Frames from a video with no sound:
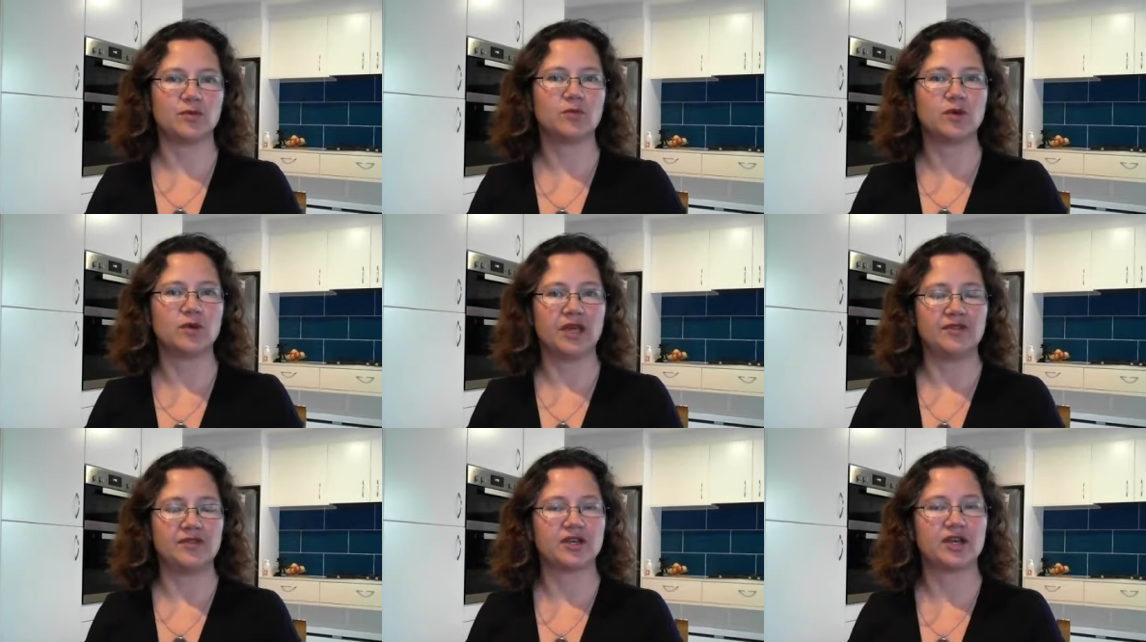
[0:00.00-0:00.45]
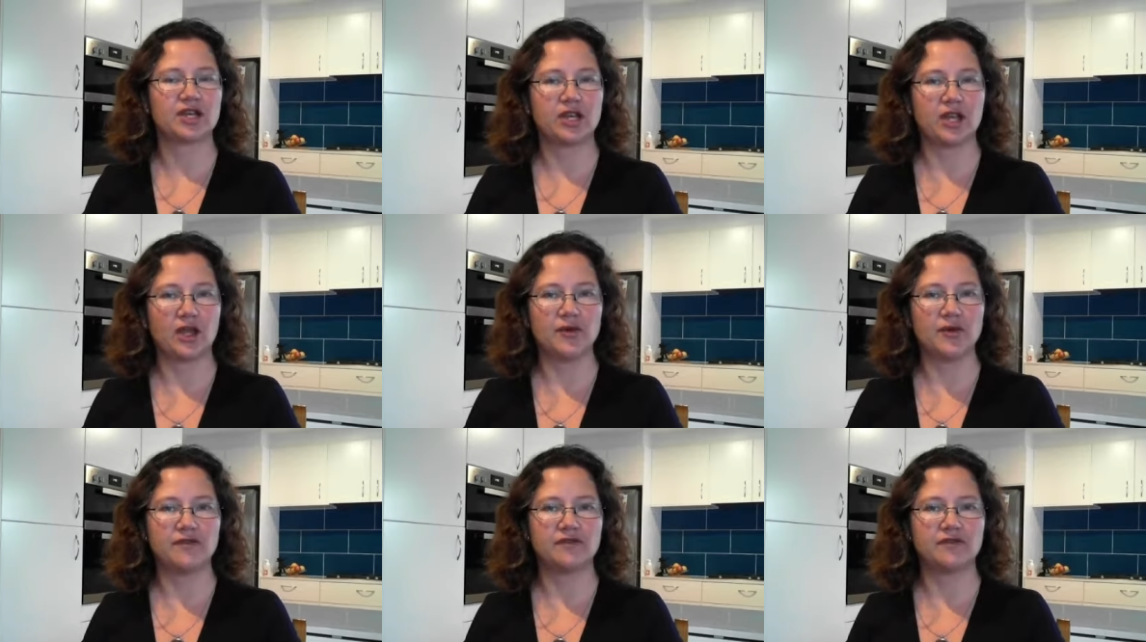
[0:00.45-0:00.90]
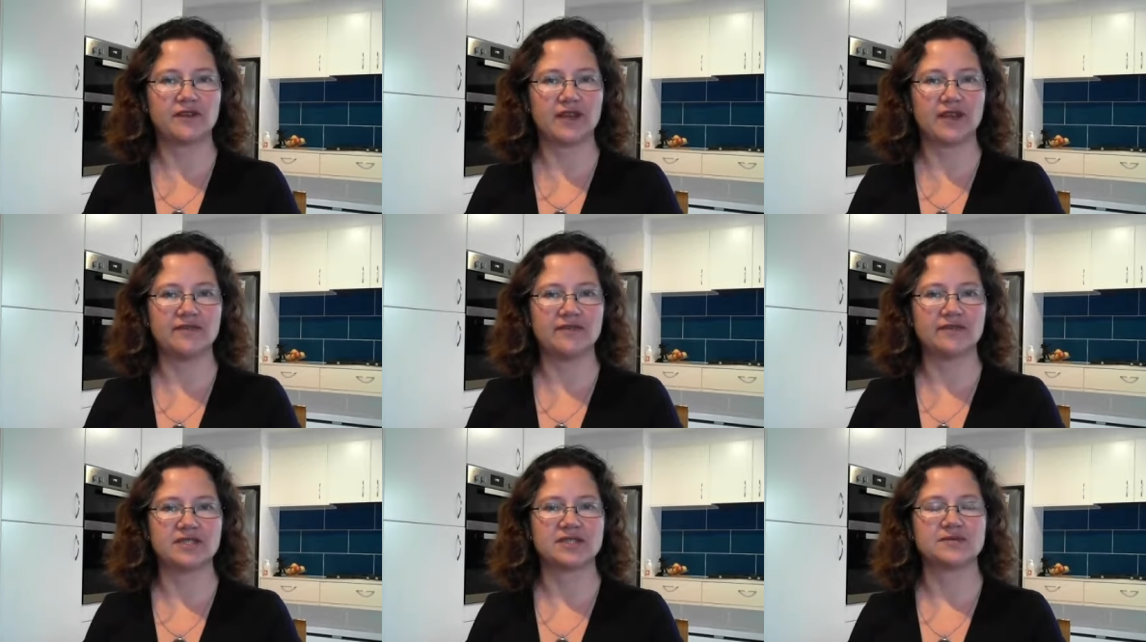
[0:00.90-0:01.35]
and the clove
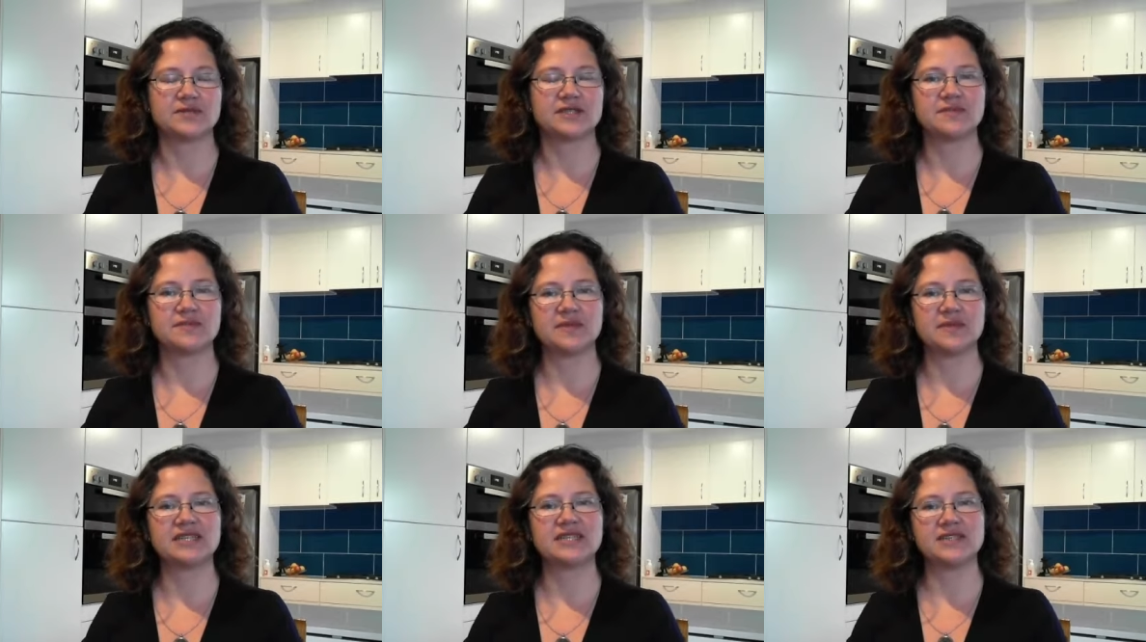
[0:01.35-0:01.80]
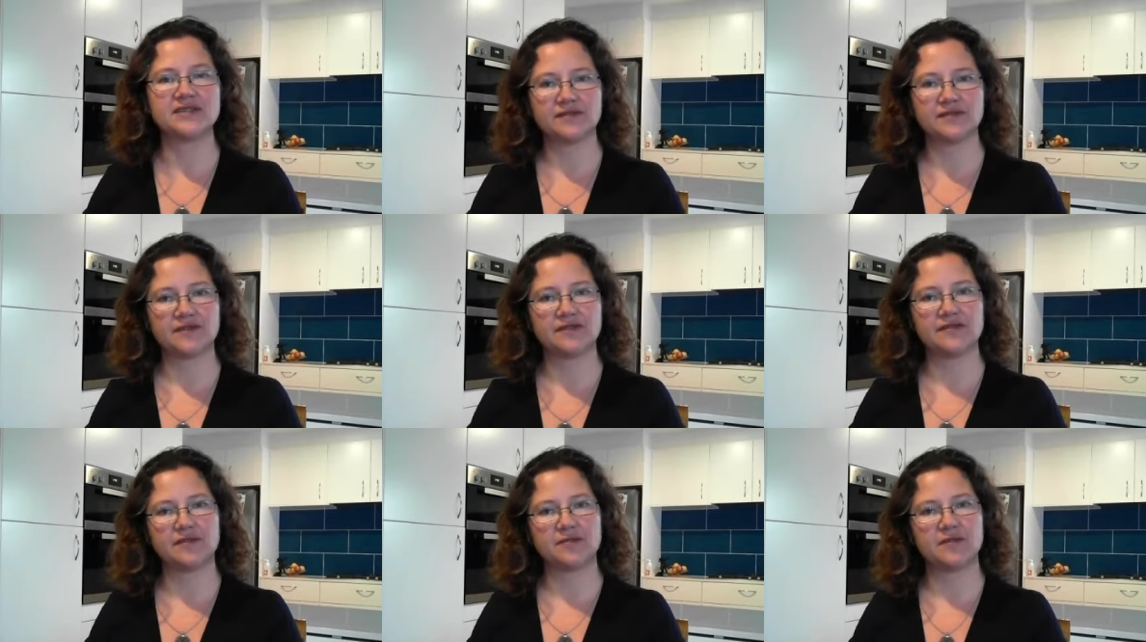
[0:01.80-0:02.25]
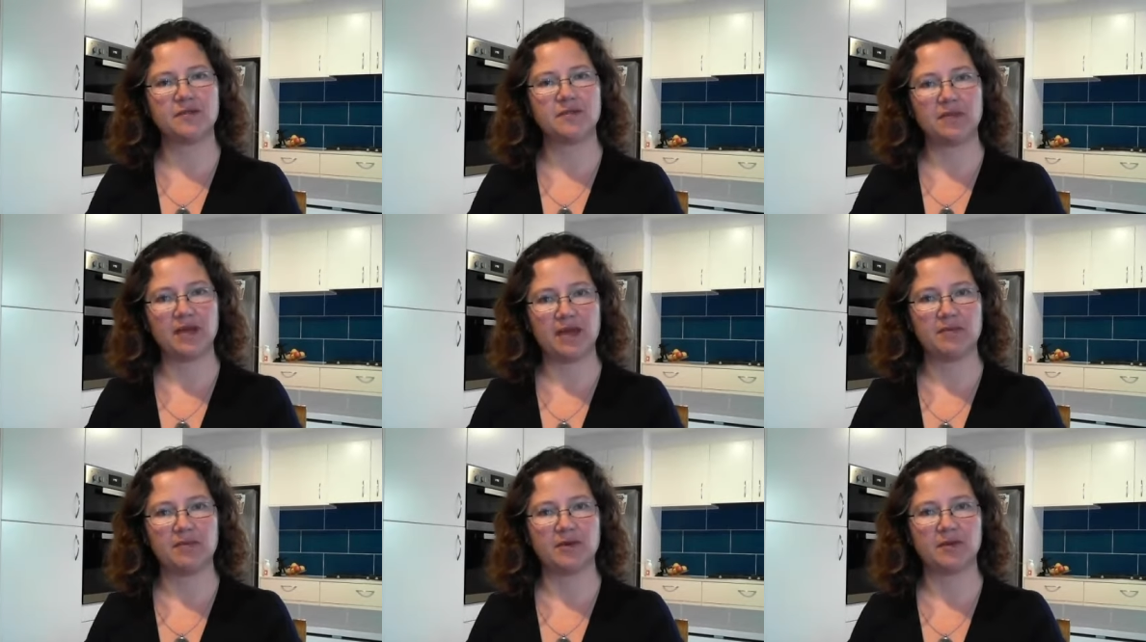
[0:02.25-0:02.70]
flavour, so it's a bit different from the
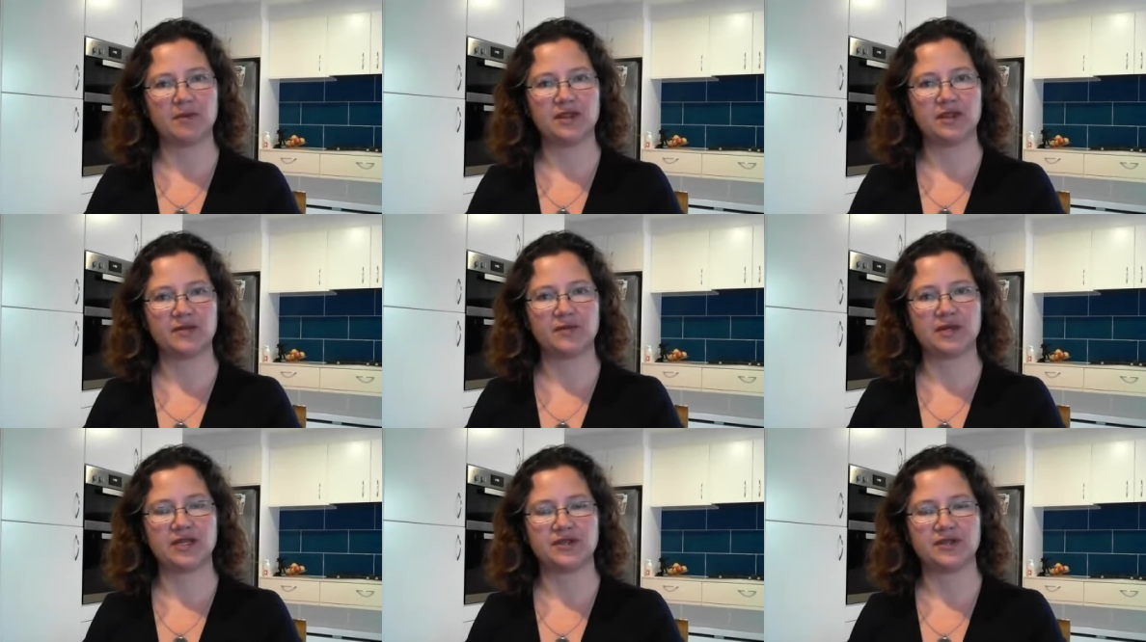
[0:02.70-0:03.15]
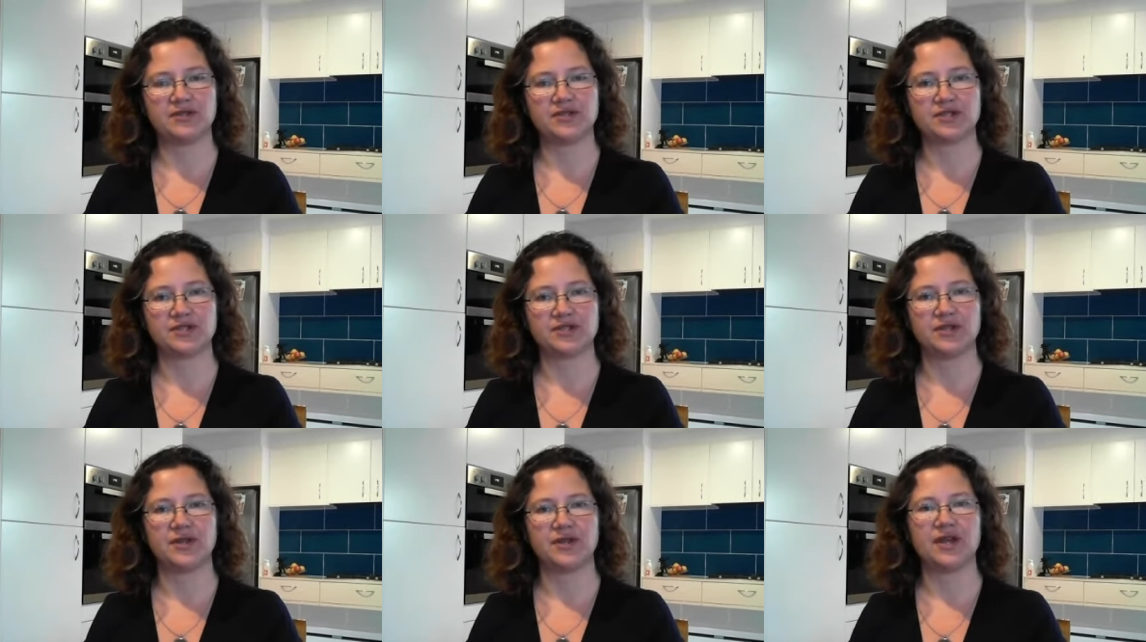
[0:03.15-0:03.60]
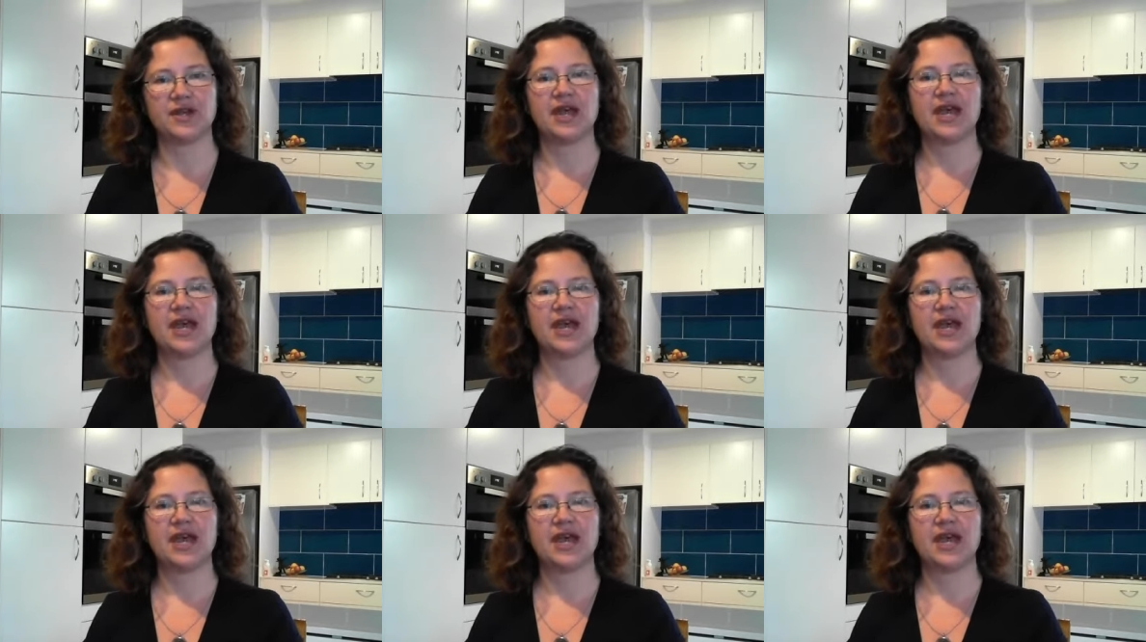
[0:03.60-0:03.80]
peppermint that we're used to.